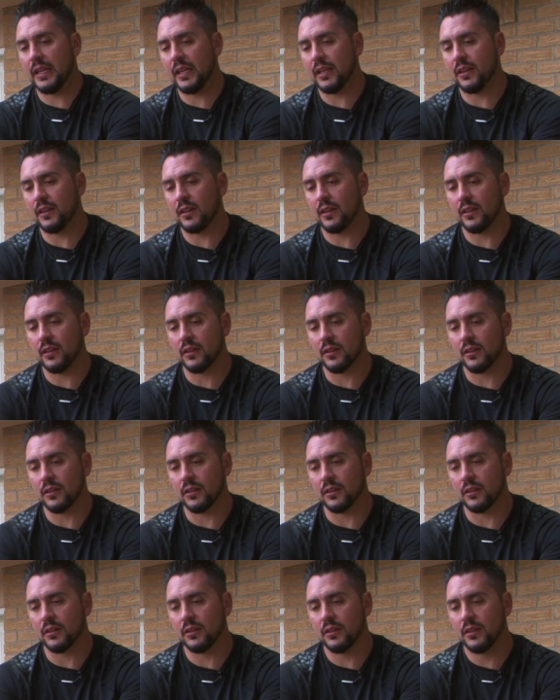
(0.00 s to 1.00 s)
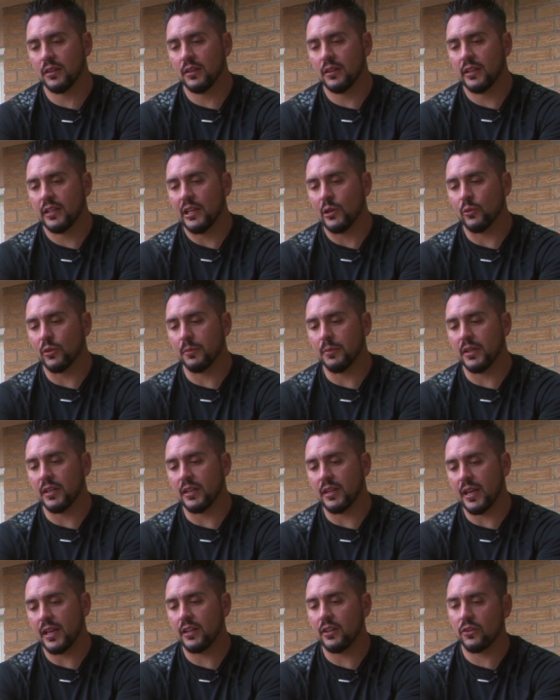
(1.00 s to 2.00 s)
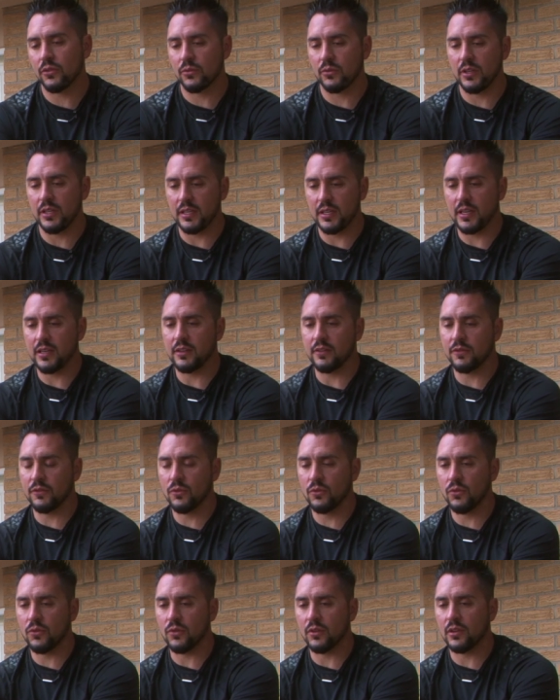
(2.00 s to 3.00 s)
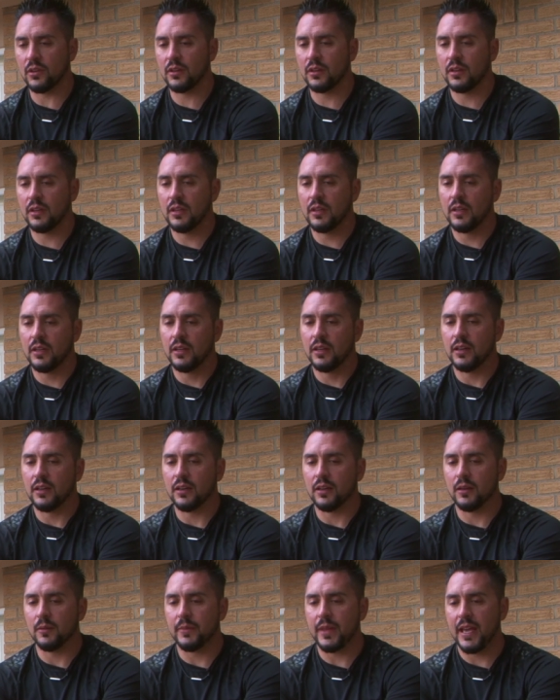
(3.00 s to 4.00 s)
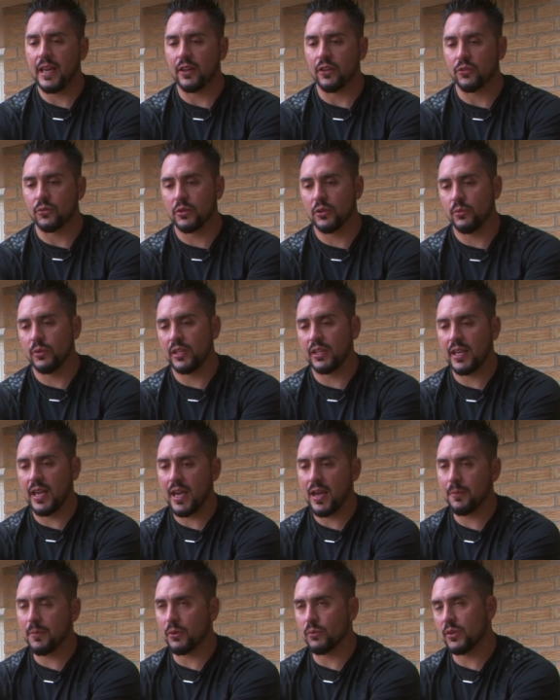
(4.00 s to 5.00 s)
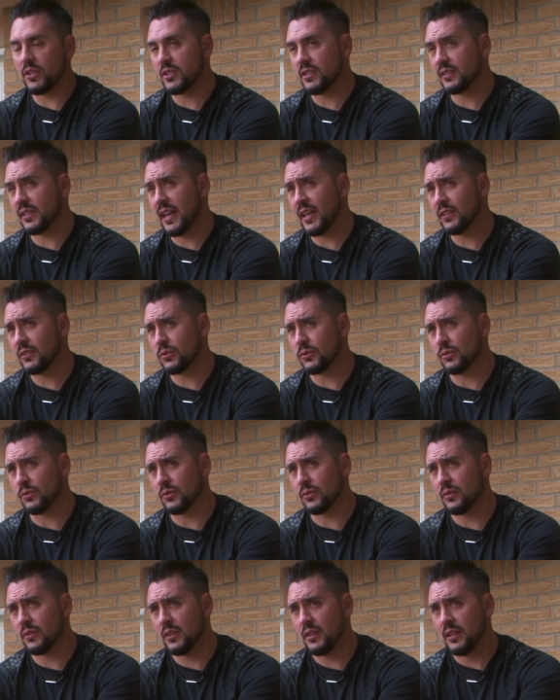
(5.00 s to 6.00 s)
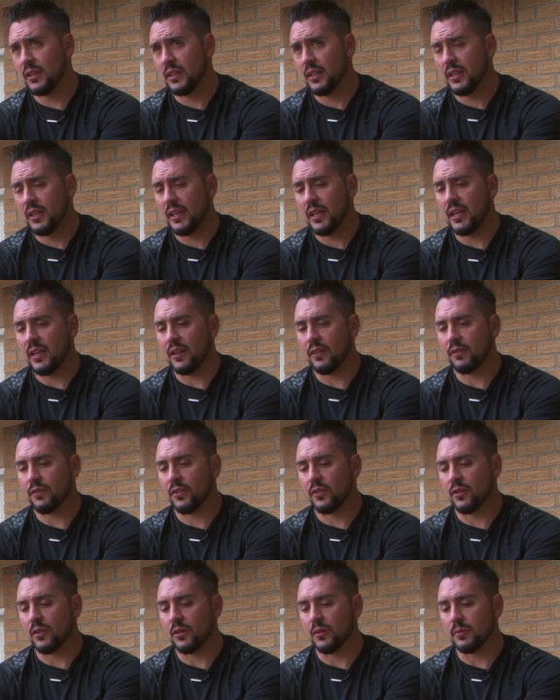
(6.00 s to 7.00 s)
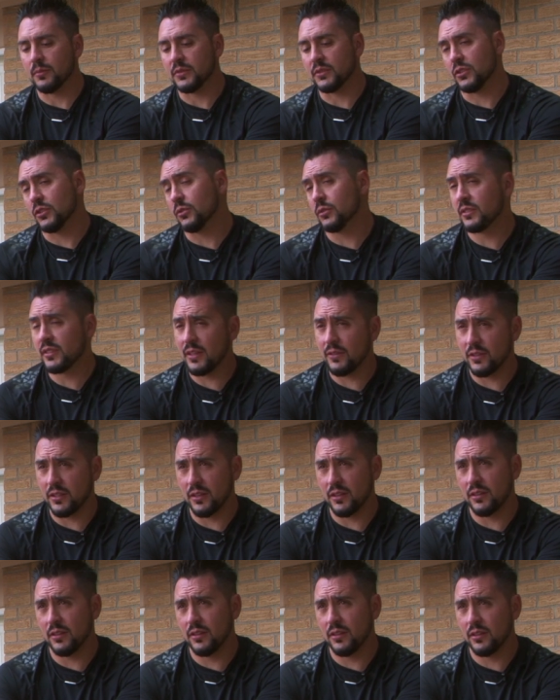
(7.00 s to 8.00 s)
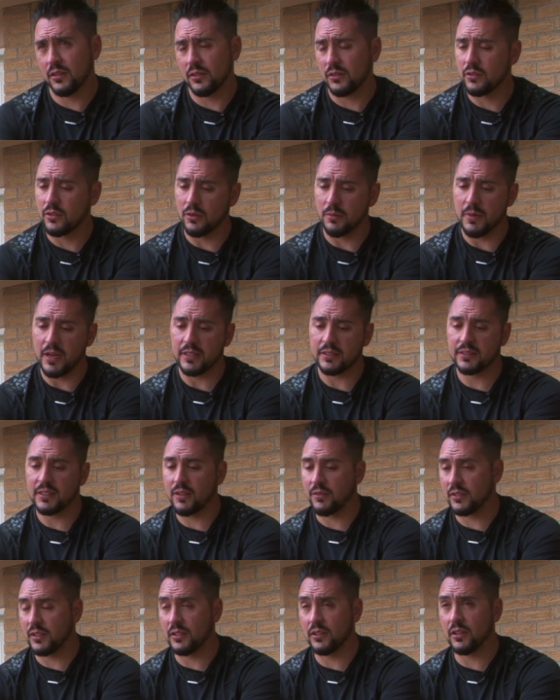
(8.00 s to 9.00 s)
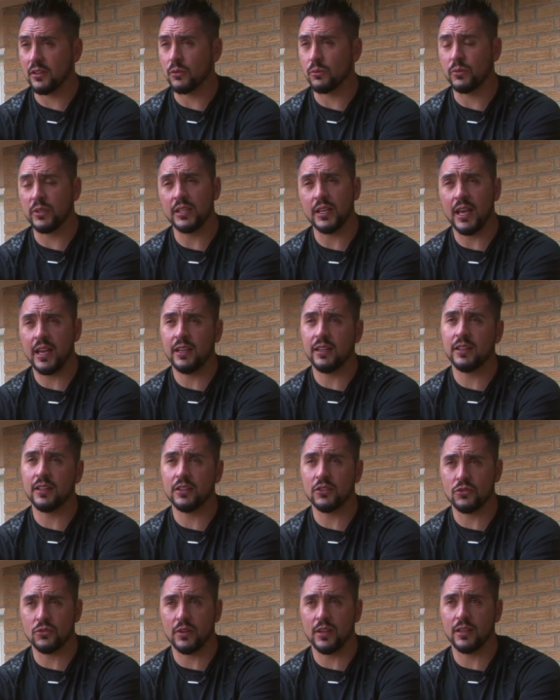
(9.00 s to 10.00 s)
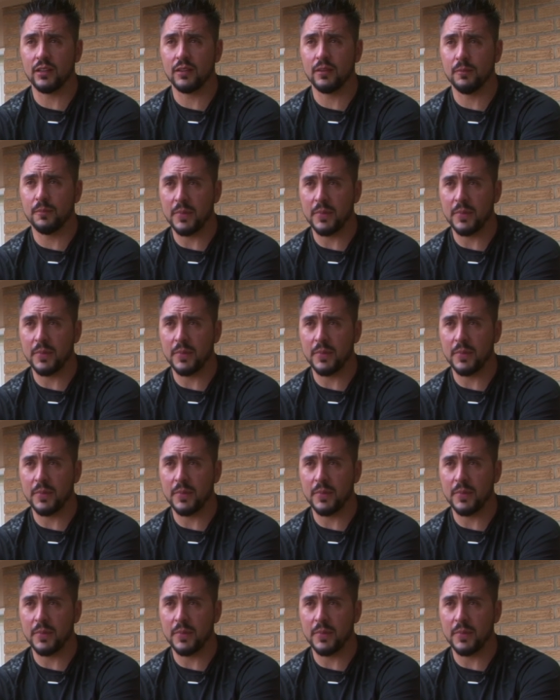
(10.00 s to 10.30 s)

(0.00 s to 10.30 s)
it would have been 93 and 94, they had a 3-week camp at Regis High School. And from 0700 to about 1700, we ate and drank